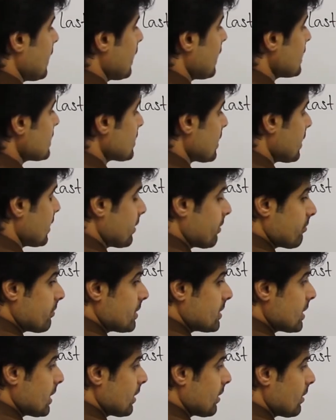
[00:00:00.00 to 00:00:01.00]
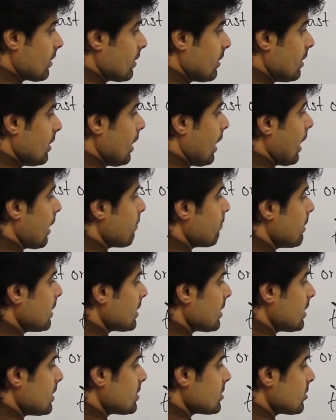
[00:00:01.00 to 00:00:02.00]
is increasing and
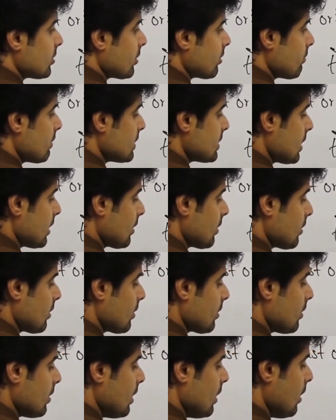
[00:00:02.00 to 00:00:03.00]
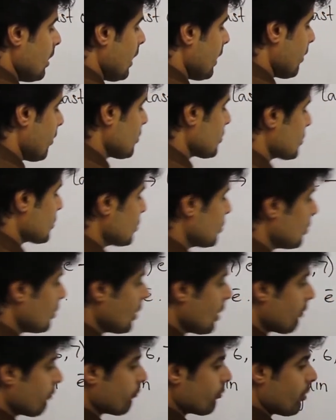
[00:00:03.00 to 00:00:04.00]
metal is decreasing. And also
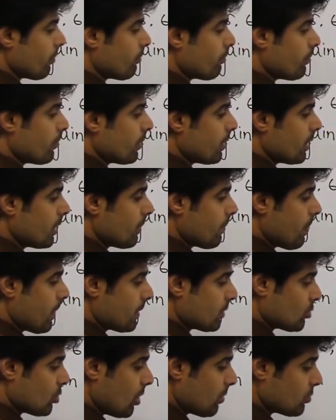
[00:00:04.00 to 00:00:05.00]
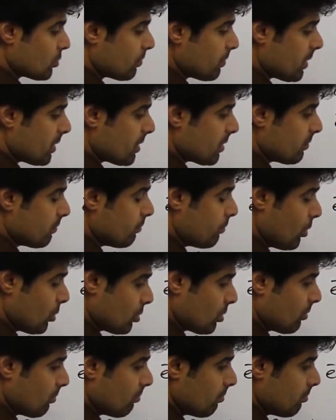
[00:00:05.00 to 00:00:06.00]
from top to
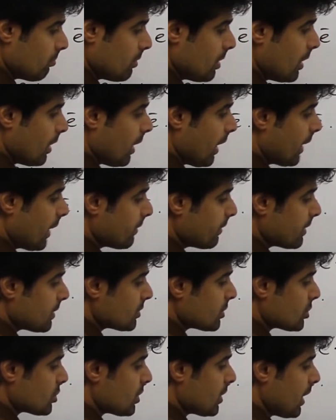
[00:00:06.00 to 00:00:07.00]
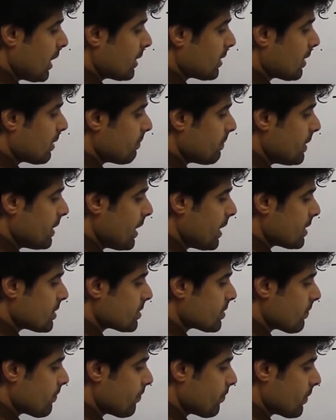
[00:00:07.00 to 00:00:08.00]
bottom, ionization enthalpy
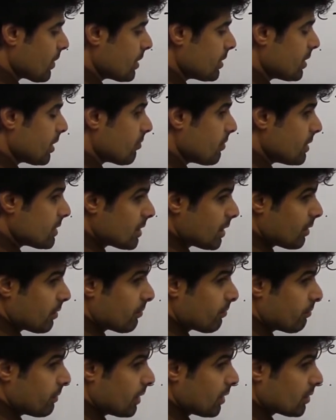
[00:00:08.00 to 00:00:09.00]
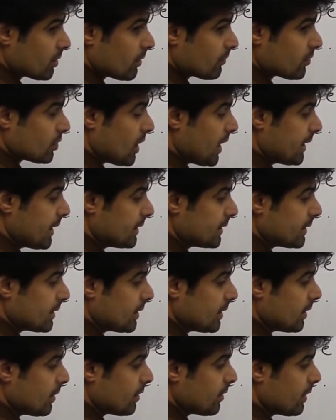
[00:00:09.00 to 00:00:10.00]
is decreasing because of size.
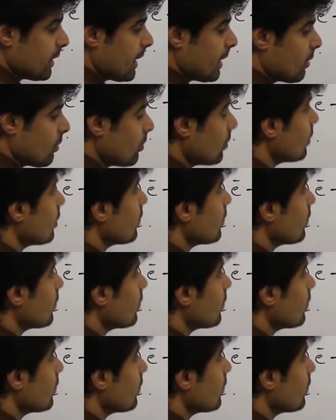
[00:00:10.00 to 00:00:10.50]
Now,